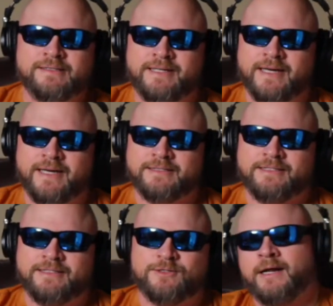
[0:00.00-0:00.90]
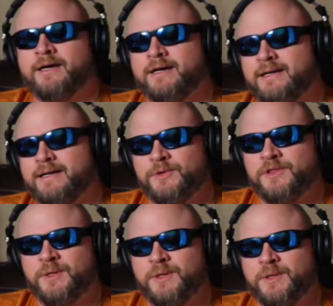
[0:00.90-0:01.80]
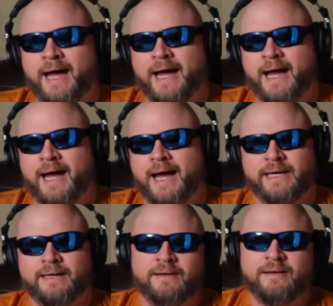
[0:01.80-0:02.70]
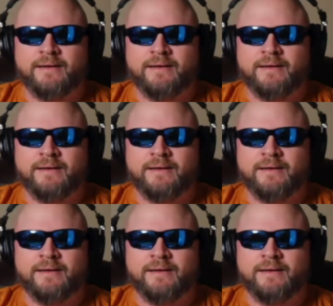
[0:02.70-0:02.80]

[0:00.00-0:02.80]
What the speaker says: Texas was trying to cut a deal with the Pac to bring